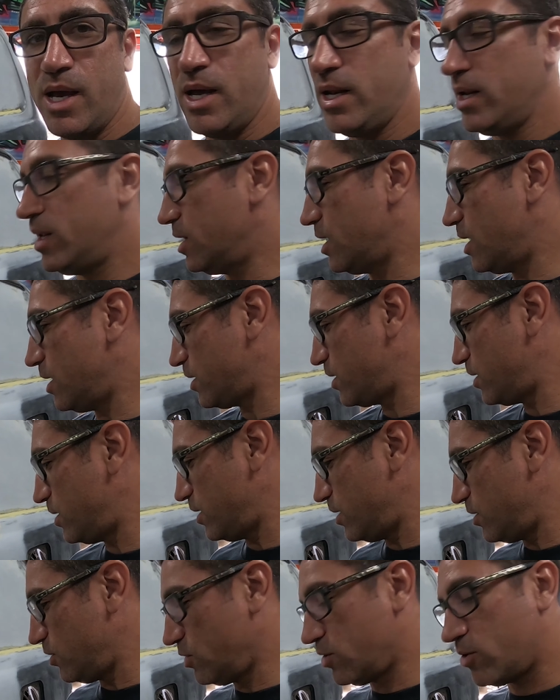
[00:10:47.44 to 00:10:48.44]
any luck,
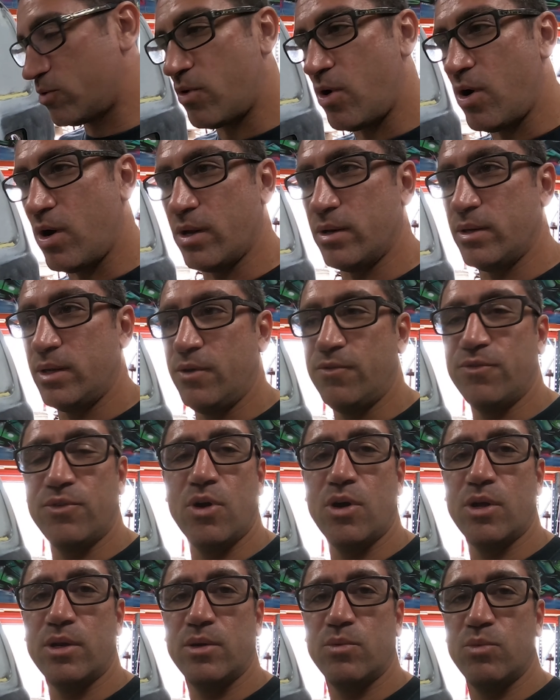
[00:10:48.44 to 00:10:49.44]
it'll look right. If
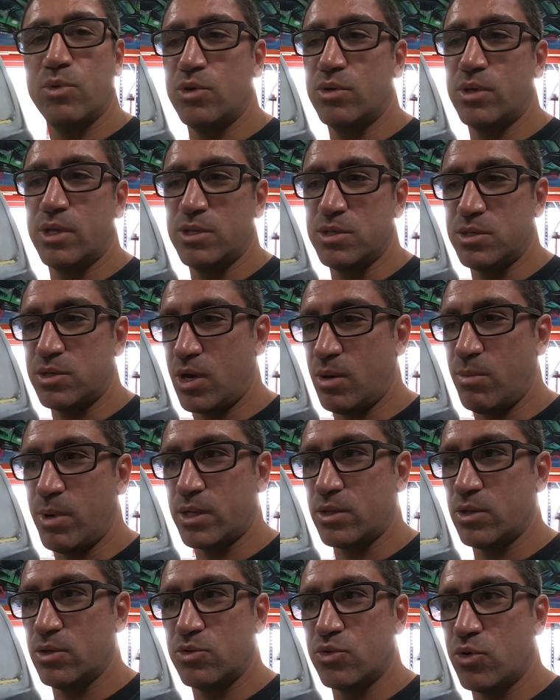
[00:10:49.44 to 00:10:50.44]
not, we'll just go
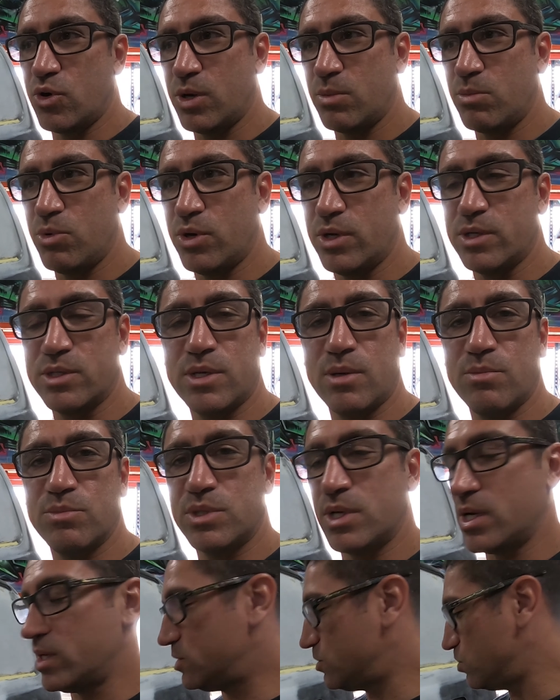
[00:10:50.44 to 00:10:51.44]
back to the drawing board at some
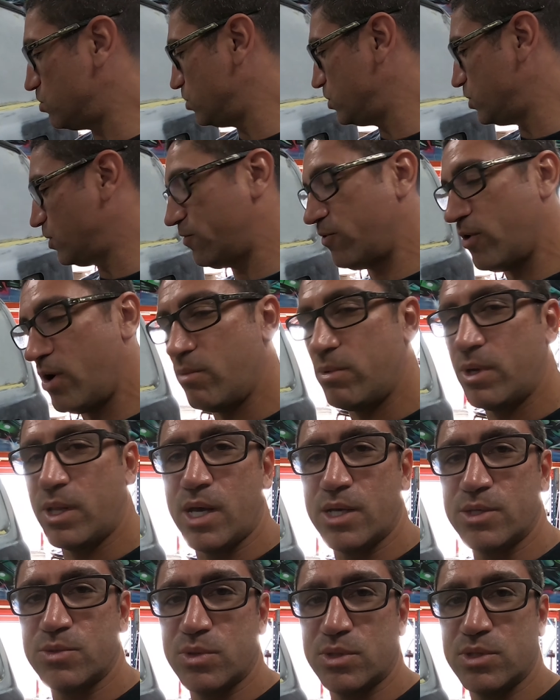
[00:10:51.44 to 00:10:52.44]
stage and we'll do
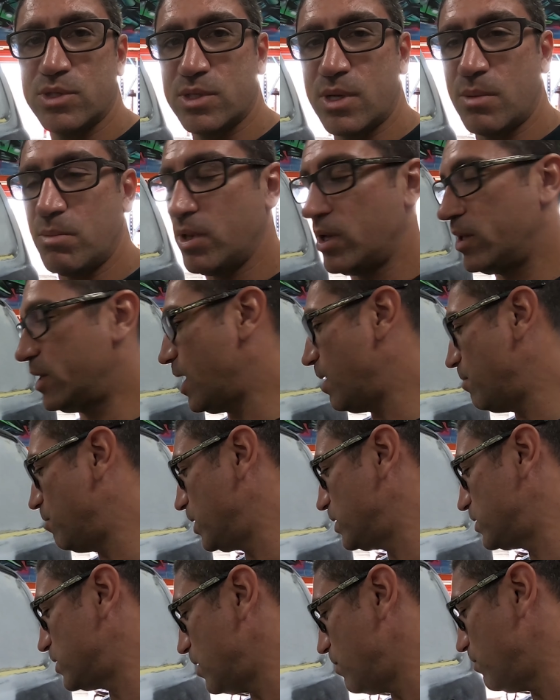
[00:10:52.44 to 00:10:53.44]
fiberglass ones or something like that. But